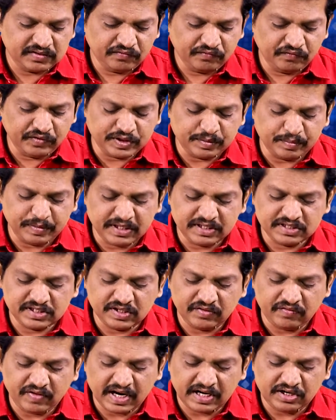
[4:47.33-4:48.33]
which means
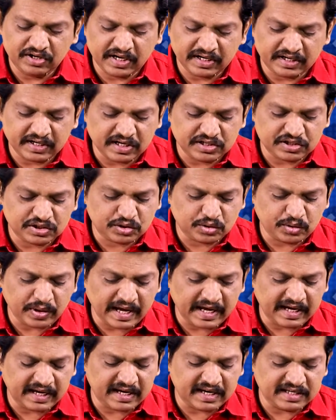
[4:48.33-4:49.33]
the value attached to
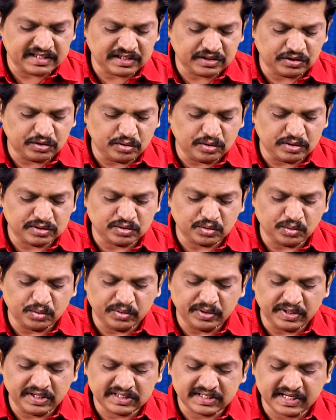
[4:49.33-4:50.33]
engaging those
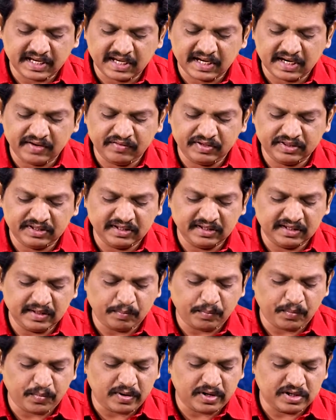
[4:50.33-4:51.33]
who disagree within the
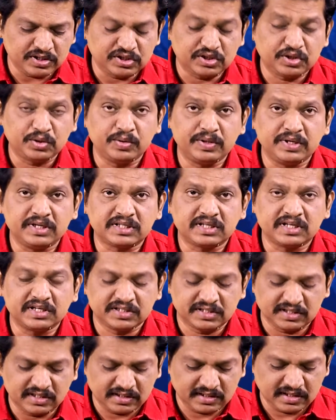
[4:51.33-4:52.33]
positive
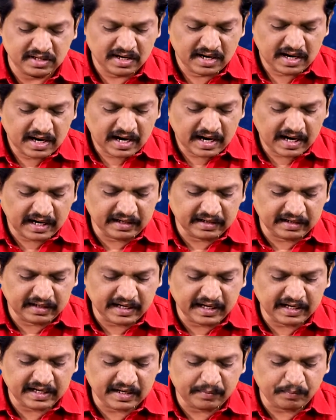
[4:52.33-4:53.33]
discussion and
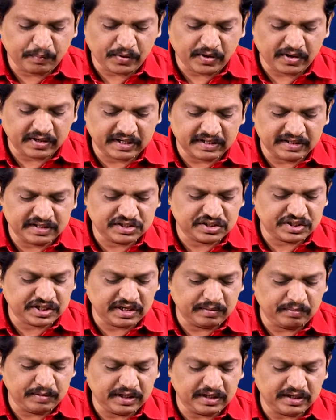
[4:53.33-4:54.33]
taking part in the
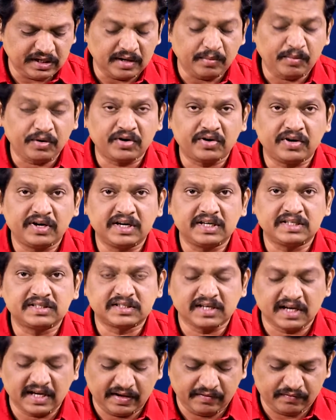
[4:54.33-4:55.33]
stream in democratic
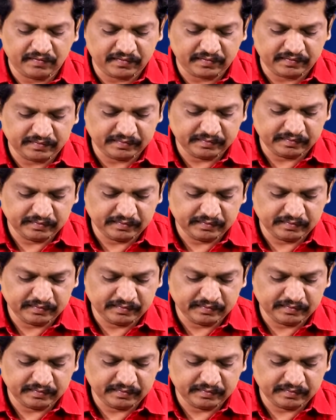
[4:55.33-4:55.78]
life.